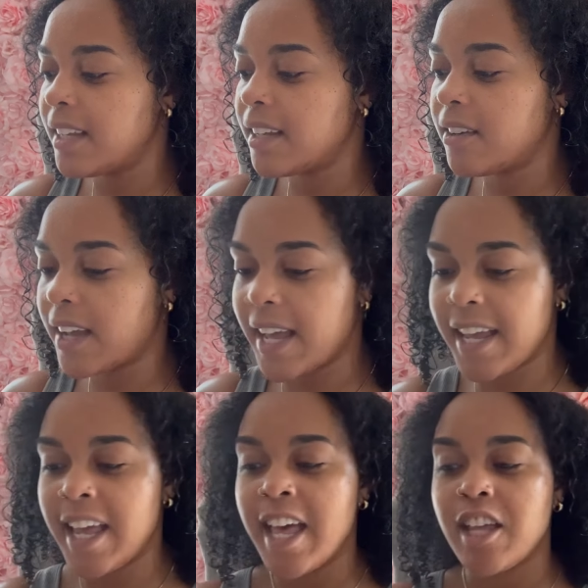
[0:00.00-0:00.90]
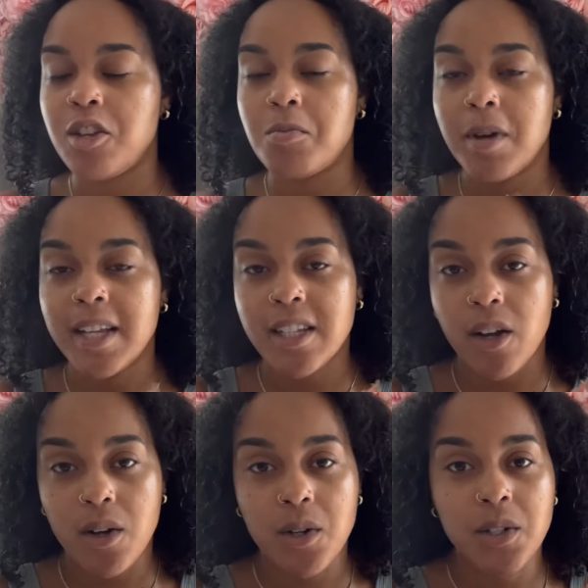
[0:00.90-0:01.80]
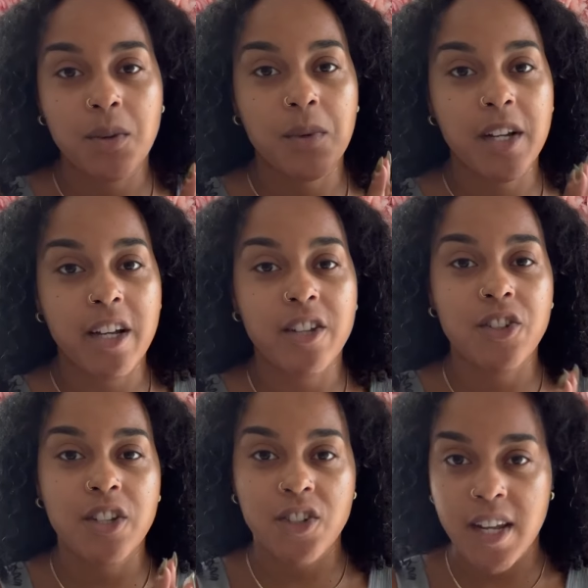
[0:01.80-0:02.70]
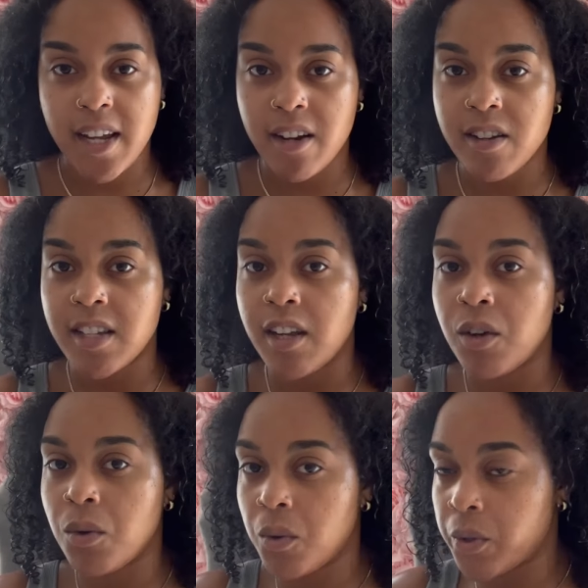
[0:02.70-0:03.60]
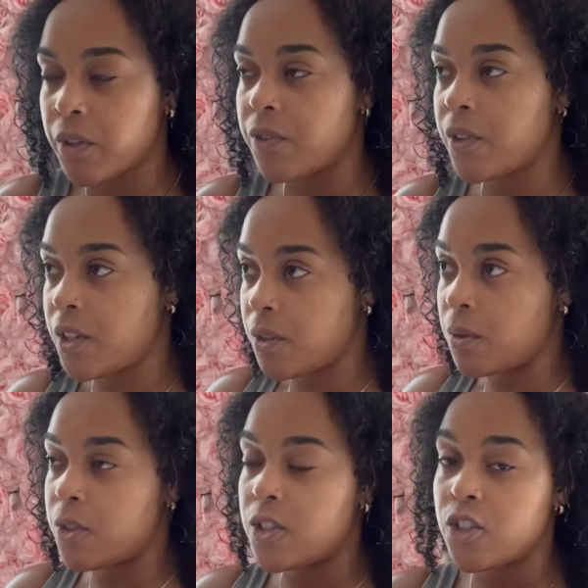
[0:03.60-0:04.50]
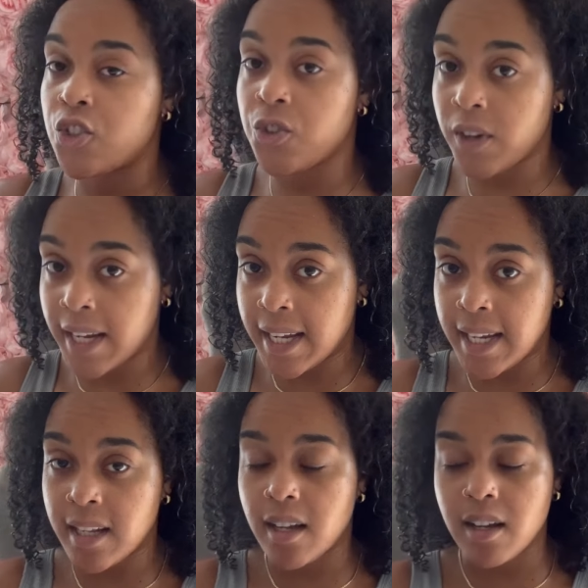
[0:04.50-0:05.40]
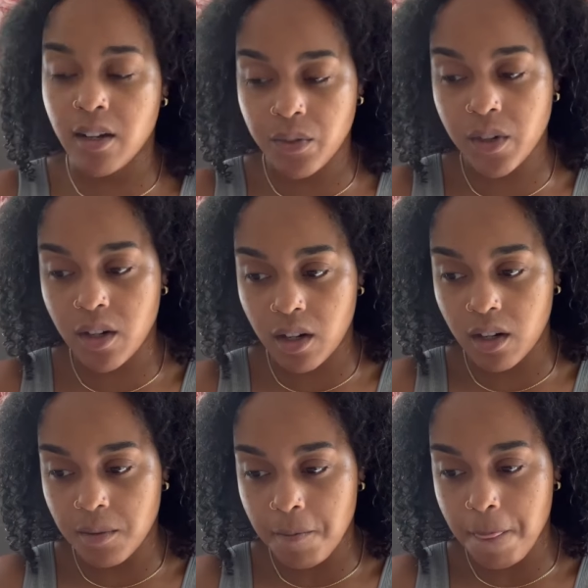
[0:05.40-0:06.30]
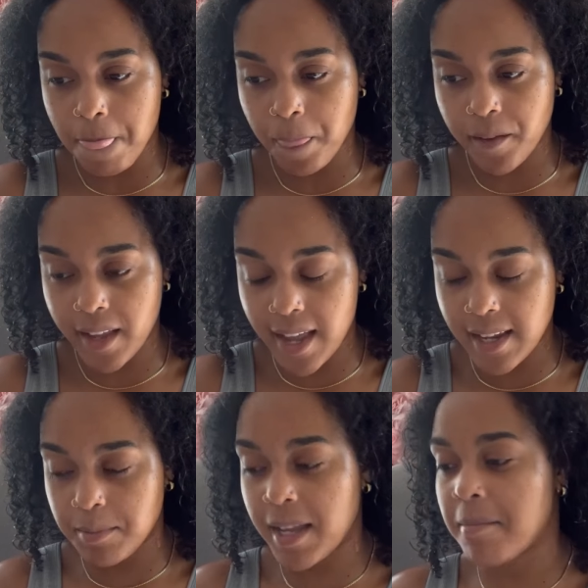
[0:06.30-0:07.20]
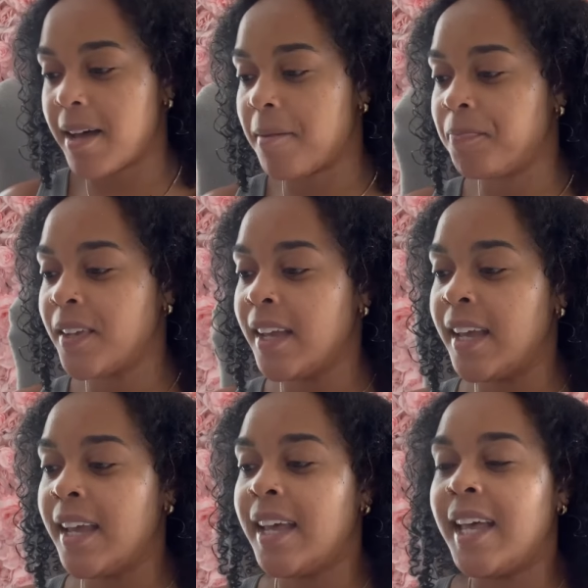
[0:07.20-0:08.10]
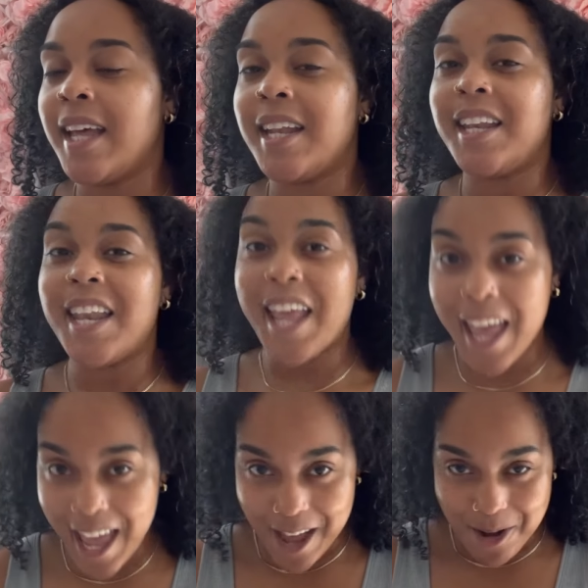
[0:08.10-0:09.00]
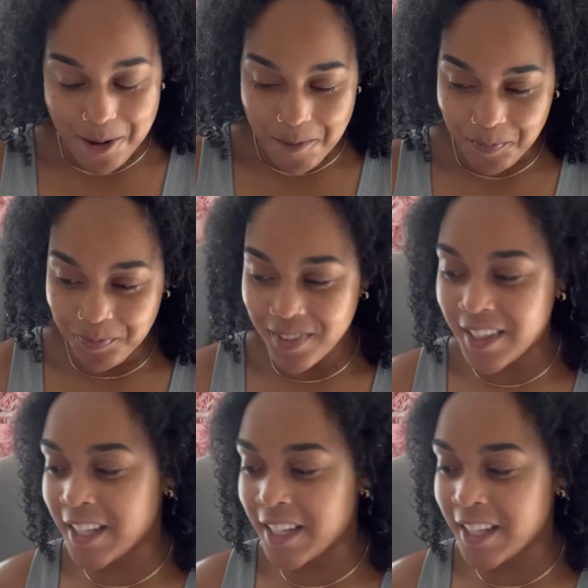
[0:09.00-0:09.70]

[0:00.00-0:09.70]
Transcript: Okay, you must own 100 shares in order for you to trade a covered call. Okay, keep that in mind. Now, the